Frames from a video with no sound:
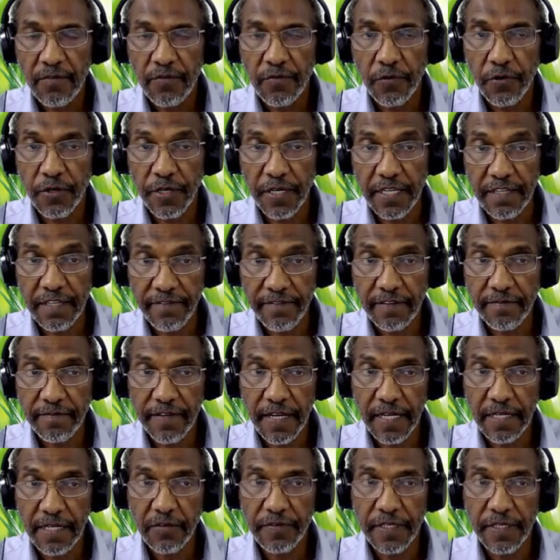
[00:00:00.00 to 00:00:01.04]
For a given
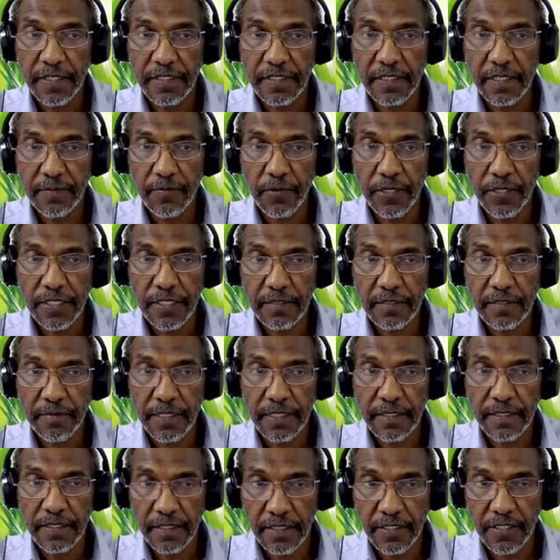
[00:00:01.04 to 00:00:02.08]
value of the interpolated
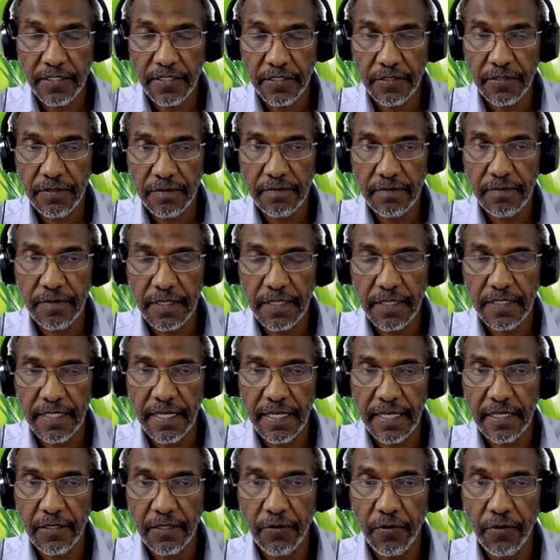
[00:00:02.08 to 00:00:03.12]
median, this is
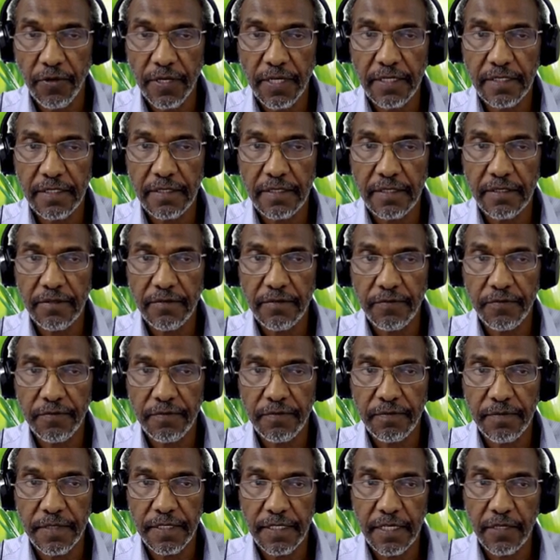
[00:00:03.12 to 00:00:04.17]
exactly correct.
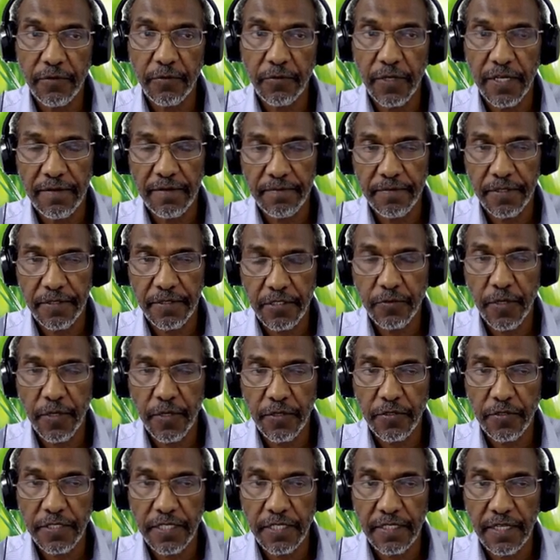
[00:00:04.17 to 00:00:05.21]
Here we have, because
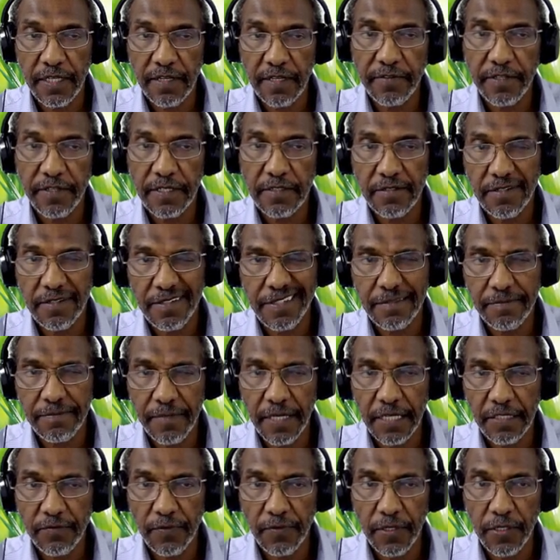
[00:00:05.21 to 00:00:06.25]
we're using the average, it
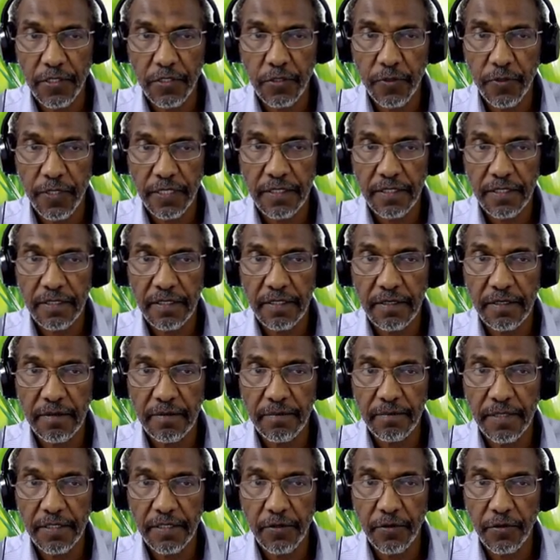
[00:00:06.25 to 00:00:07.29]
might fluctuate in the
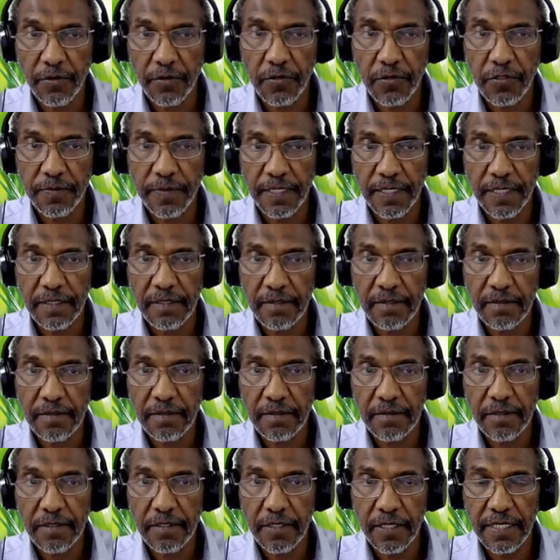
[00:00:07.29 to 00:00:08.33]
middle rows, but
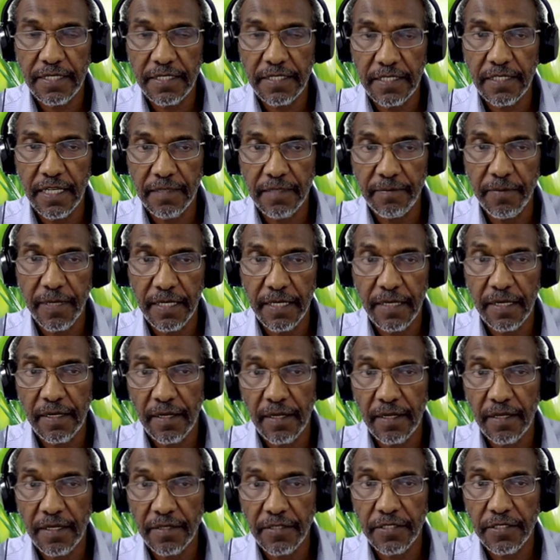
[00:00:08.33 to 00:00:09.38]
you can see that by and
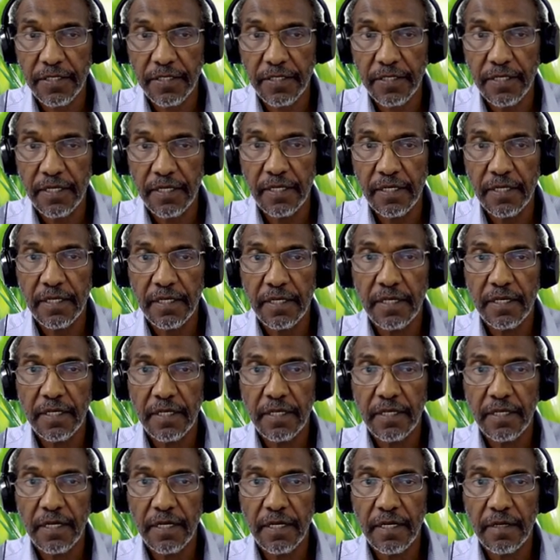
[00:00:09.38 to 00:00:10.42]
large,
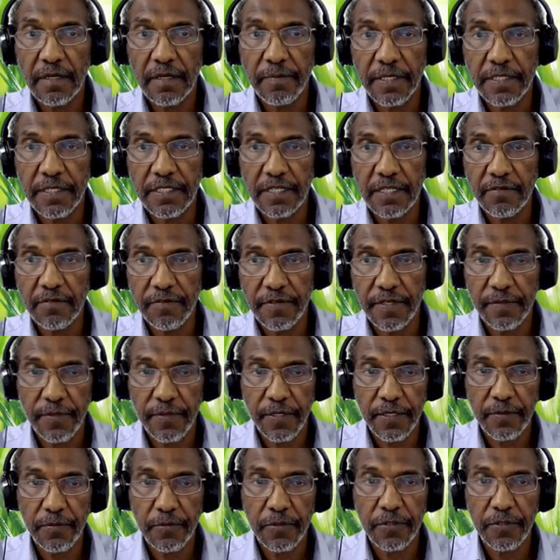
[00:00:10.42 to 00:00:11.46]
uh, percent
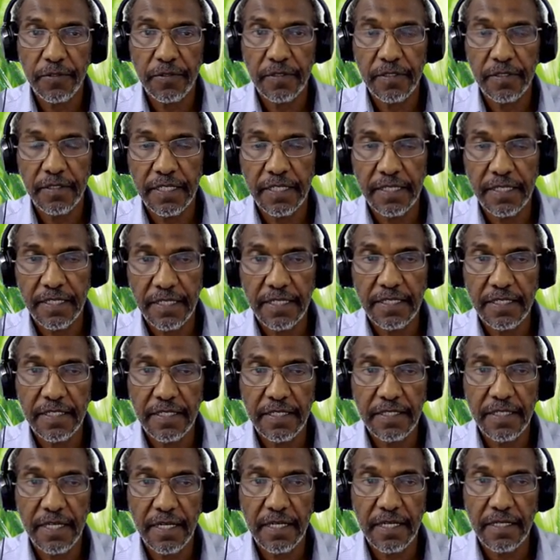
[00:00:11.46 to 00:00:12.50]
favorable
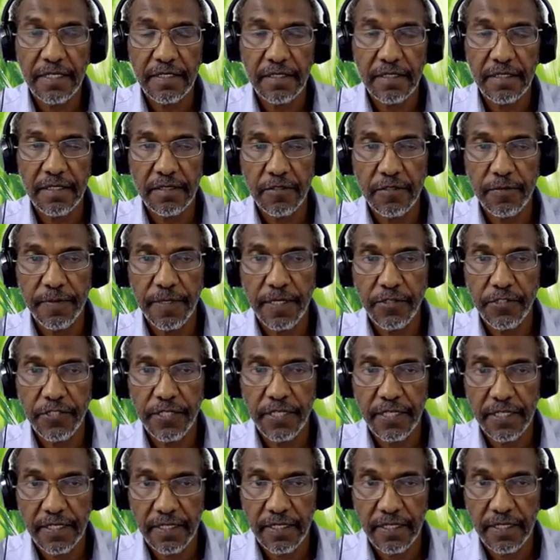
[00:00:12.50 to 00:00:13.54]
decreases as
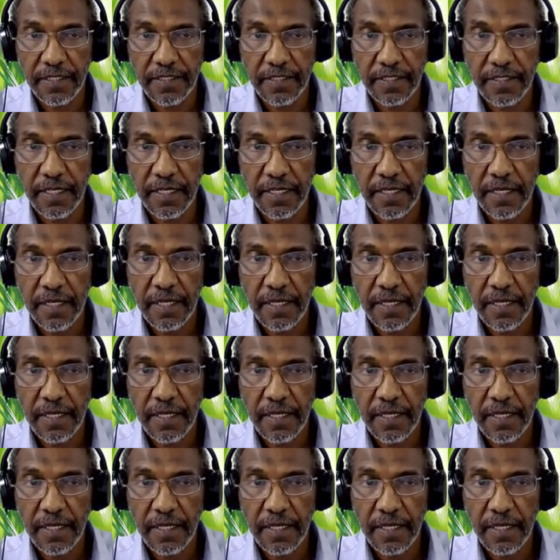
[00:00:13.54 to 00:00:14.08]
dispersion increases.